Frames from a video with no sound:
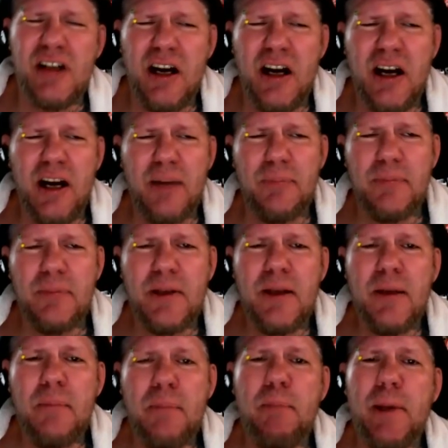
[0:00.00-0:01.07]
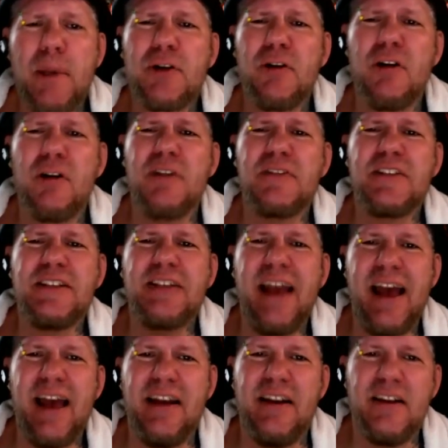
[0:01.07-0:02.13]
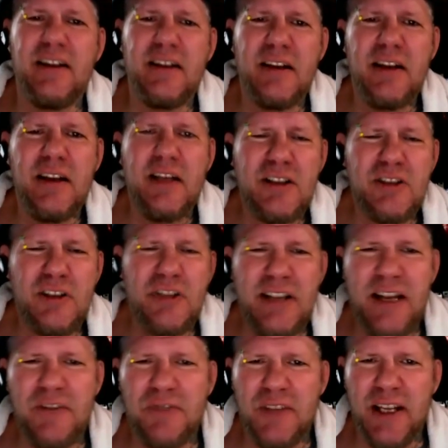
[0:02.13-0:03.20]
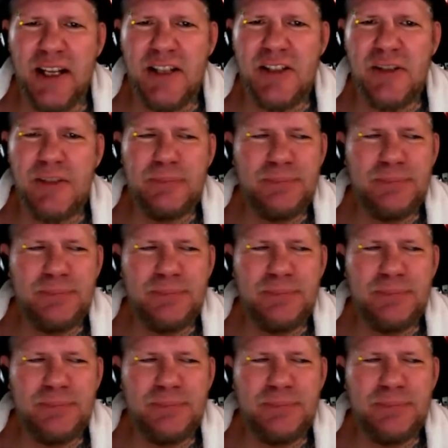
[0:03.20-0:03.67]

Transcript: Better Off Ted. It's on Netflix.